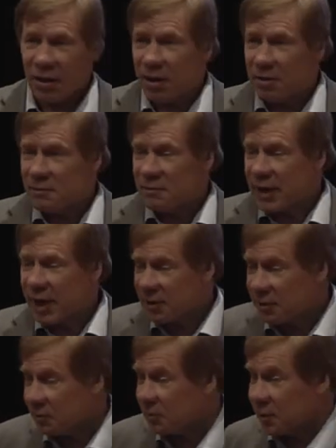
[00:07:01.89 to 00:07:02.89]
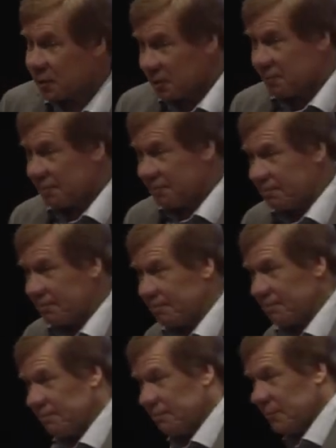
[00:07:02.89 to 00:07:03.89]
cause of death in the world.
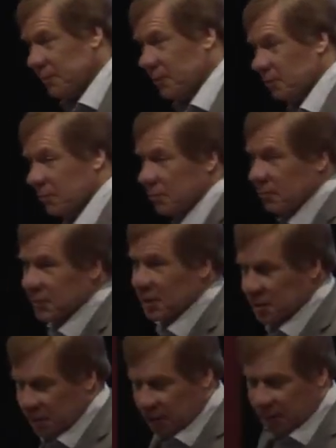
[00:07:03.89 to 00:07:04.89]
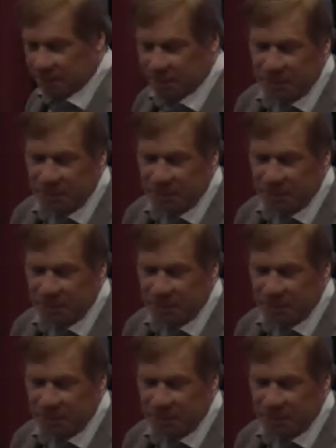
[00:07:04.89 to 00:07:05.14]
And so